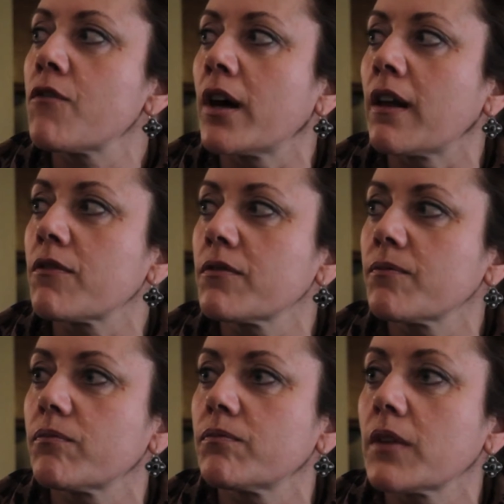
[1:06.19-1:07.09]
fun of.
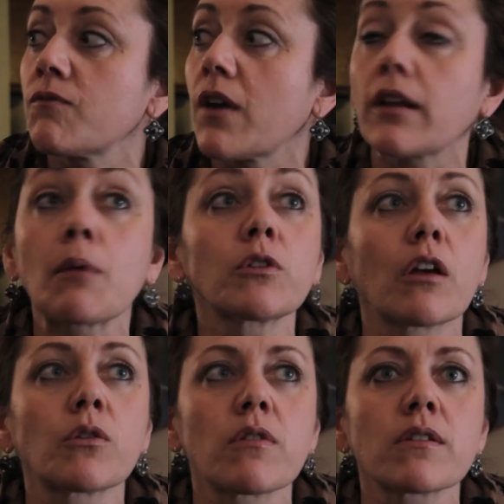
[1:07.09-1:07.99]
In fact, I will tell
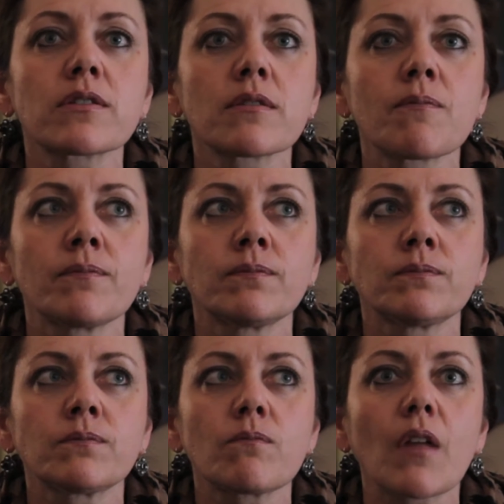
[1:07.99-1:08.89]
you this.
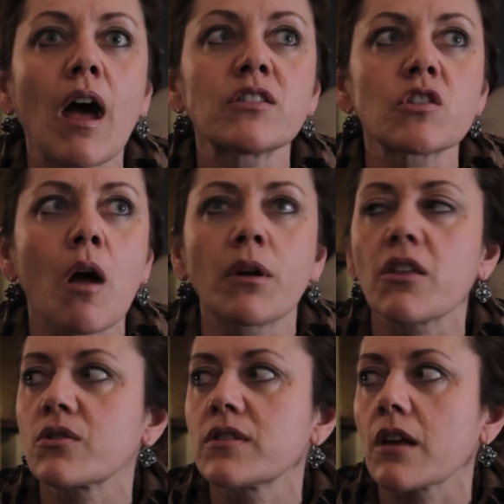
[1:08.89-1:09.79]
I saw one of those